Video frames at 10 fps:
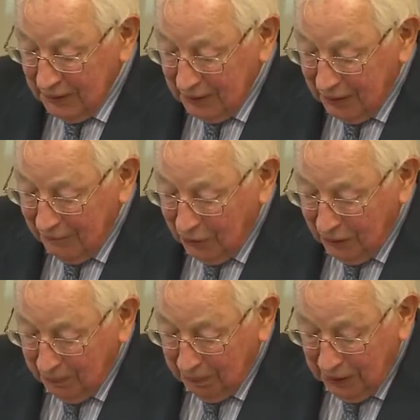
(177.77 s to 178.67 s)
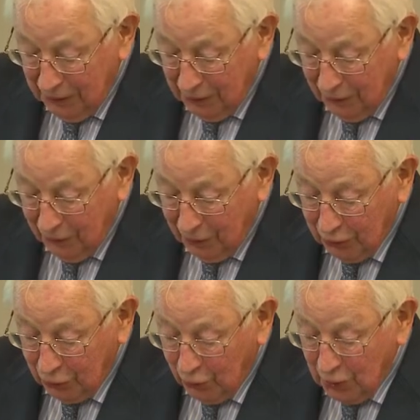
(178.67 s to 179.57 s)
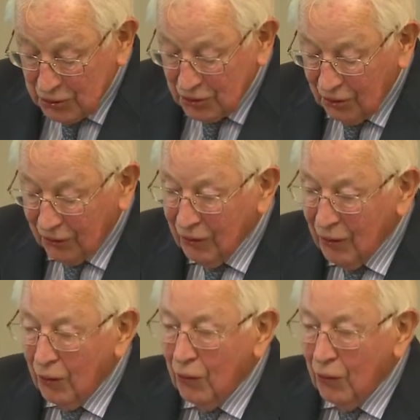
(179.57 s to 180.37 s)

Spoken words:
to give an opinion on the question